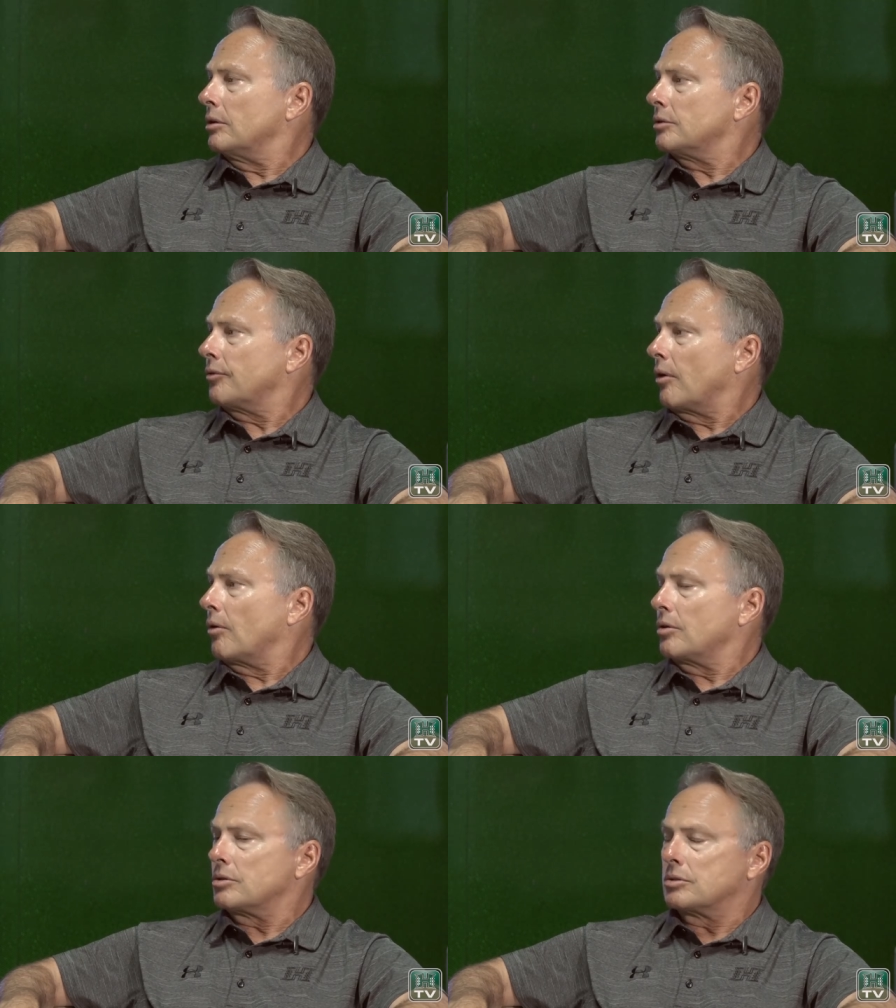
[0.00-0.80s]
as
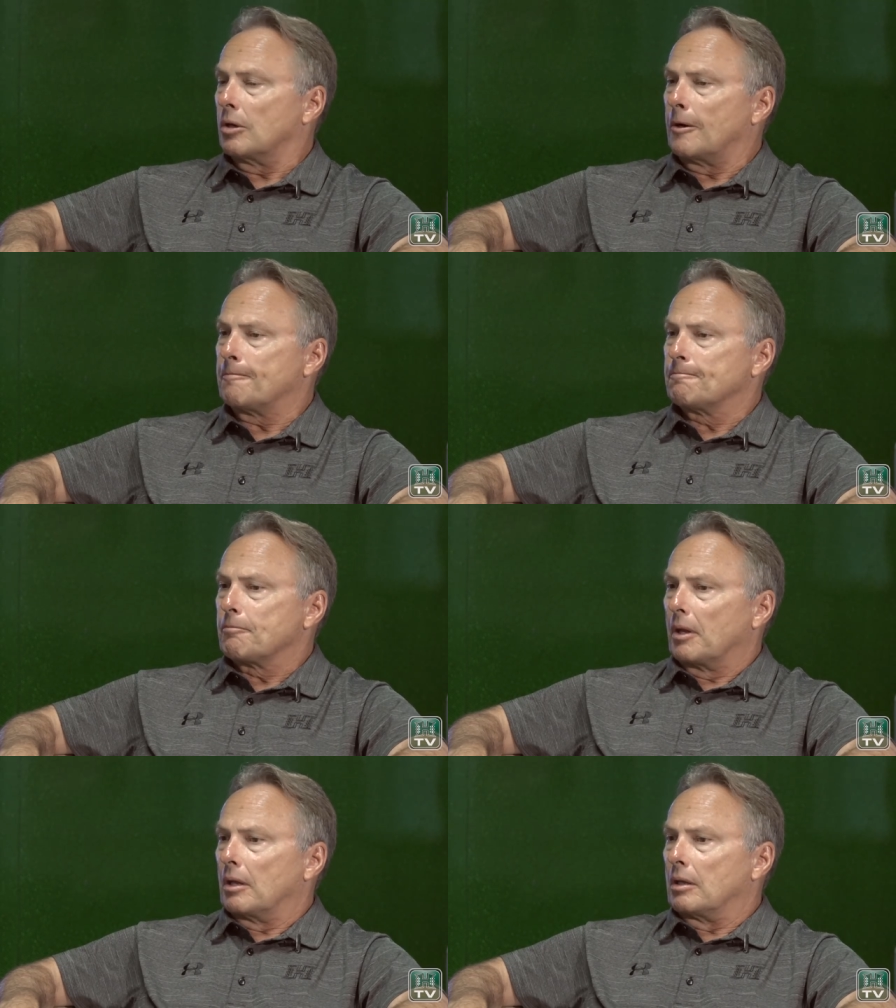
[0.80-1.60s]
far as
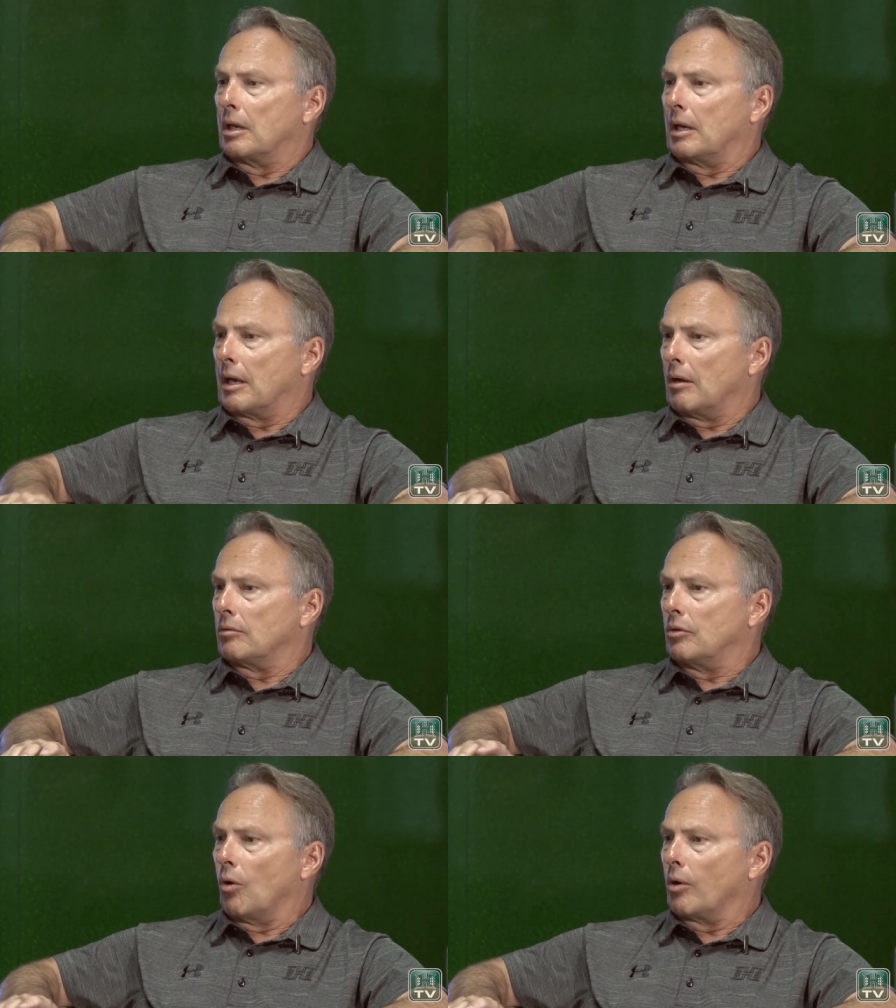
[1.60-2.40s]
getting out
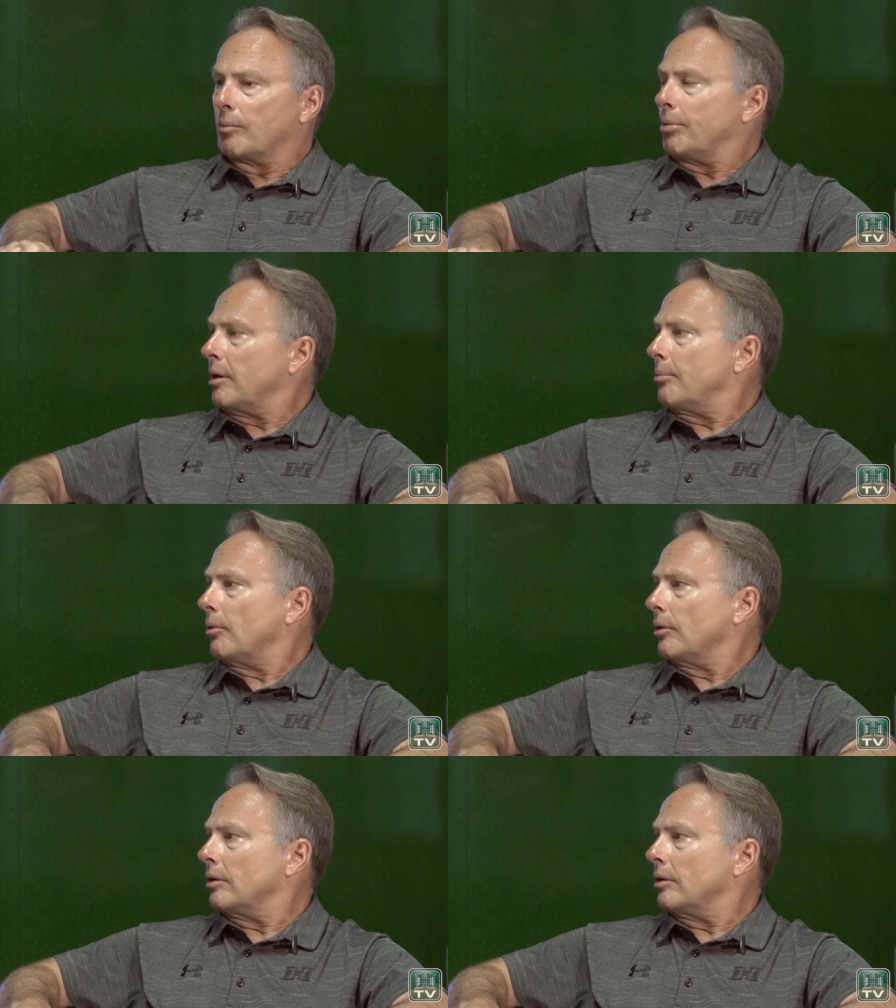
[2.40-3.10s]
and knowing people.